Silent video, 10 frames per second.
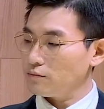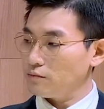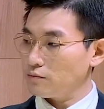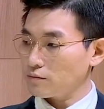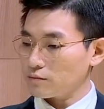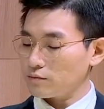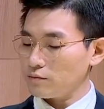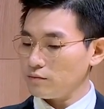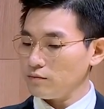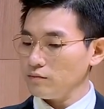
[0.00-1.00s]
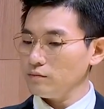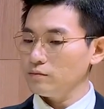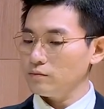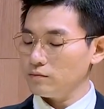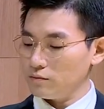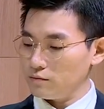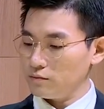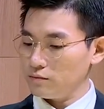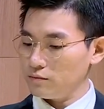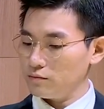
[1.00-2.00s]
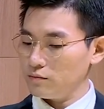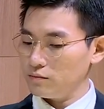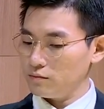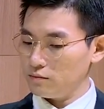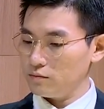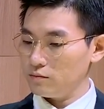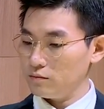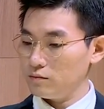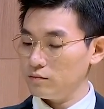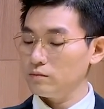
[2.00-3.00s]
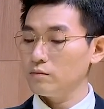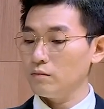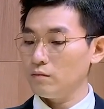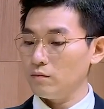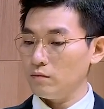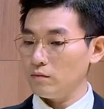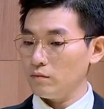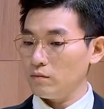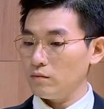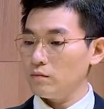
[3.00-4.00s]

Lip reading: The person shown says nothing.